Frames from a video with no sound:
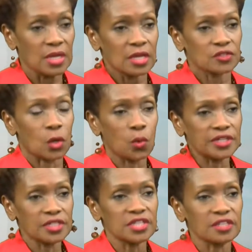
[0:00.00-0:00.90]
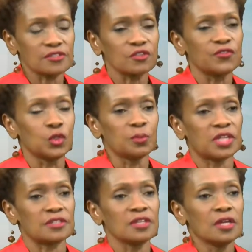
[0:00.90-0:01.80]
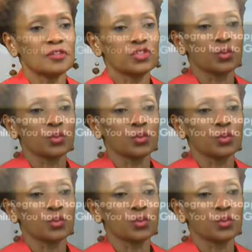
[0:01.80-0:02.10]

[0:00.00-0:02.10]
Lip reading: So I want you to take just a few minutes to